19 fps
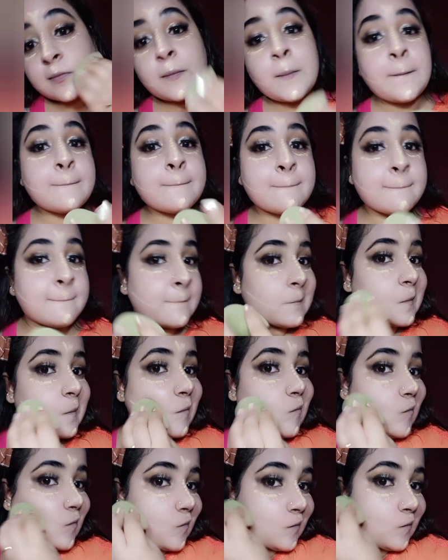Blend the
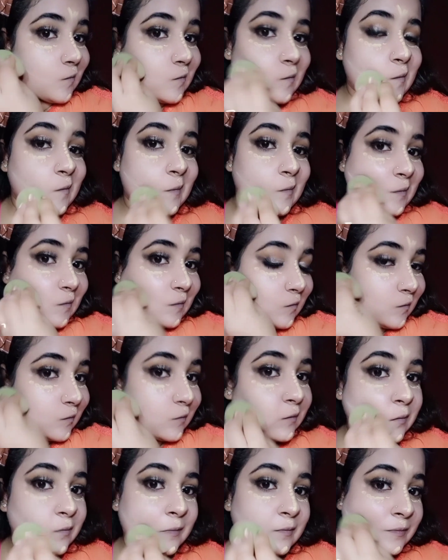light
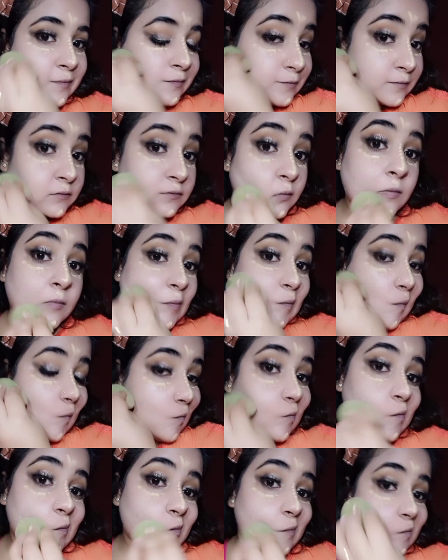concealer,
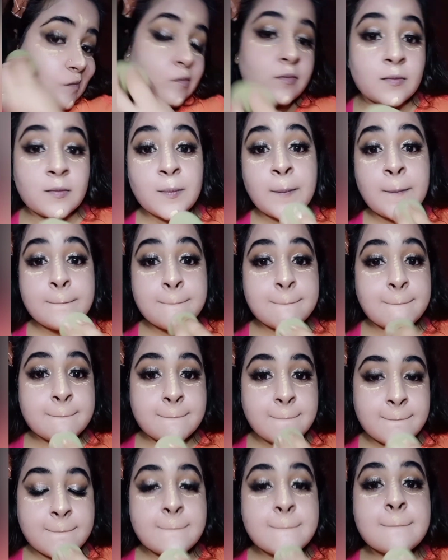highlighting concealer
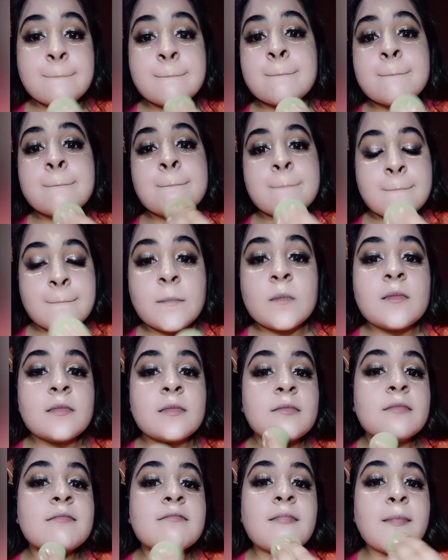
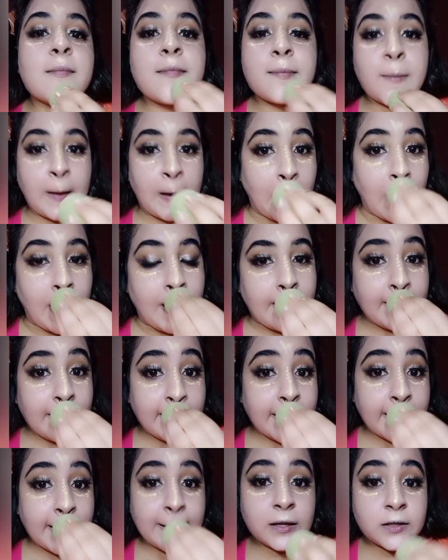nicely so that
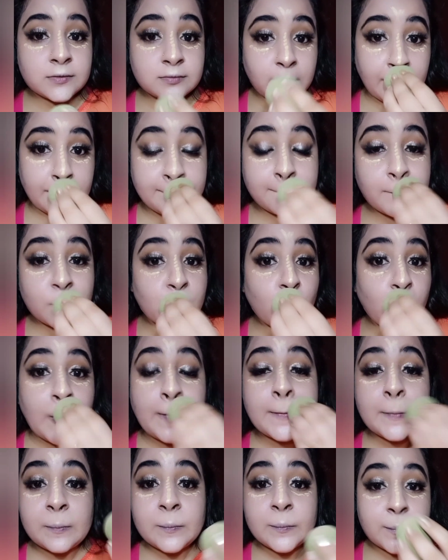it does not create a
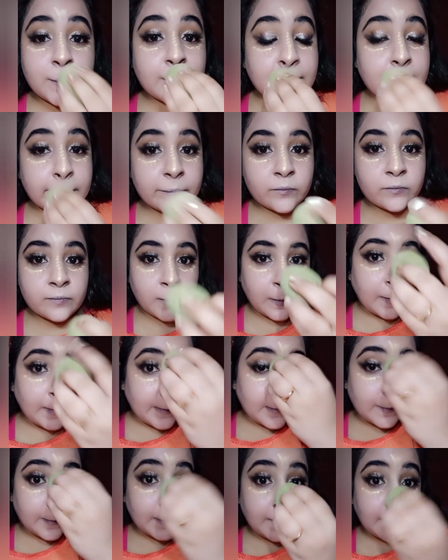very thick layer
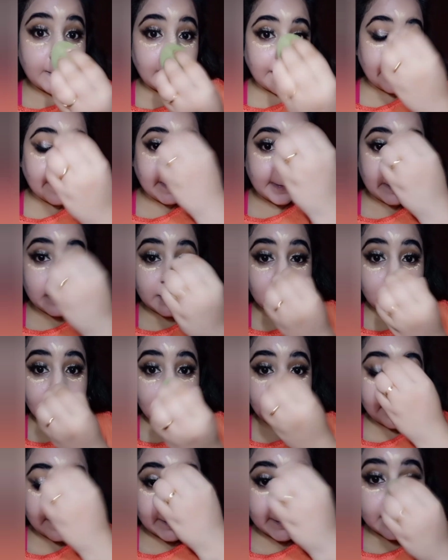and gives your makeup
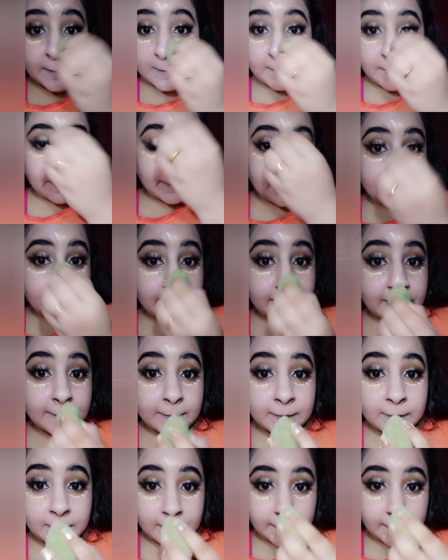a cakey finish.